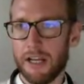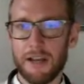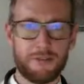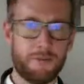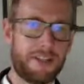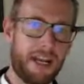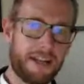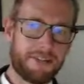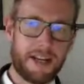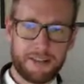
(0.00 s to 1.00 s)
So the data
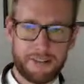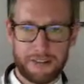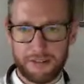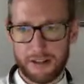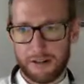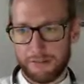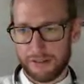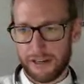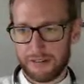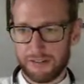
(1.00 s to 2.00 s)
scientist has done a
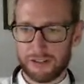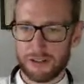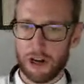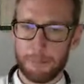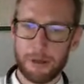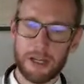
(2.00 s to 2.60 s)
fantastic job